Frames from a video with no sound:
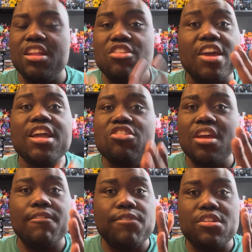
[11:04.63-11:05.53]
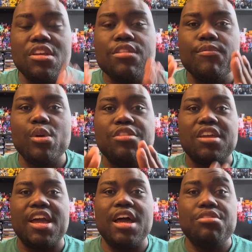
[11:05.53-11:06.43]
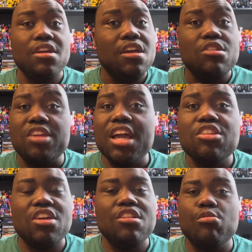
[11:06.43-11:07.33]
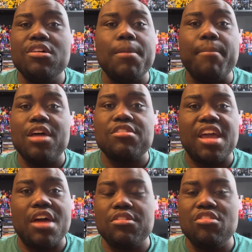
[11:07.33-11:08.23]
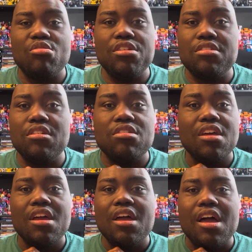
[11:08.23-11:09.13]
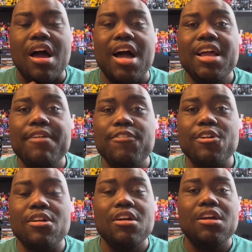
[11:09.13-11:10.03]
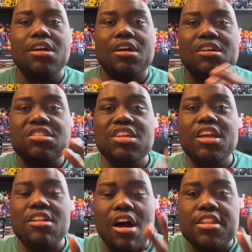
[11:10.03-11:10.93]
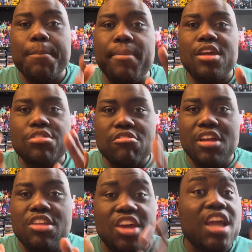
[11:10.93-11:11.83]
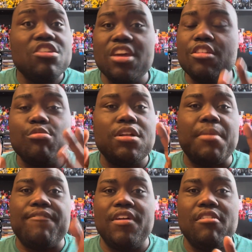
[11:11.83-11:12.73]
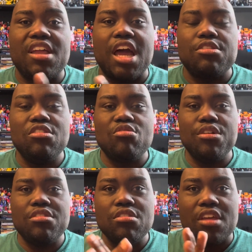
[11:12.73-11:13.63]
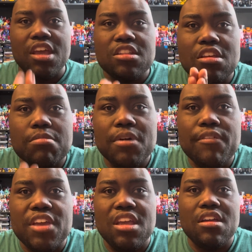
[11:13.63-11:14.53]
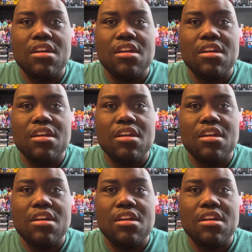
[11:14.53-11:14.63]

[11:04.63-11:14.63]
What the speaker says: And Jackie Chan, for this voice cast, Jackie Chan is one of the best casting choices I ever seen on the big screen. Jackie Chan is one of my favorite casting choices in this movie.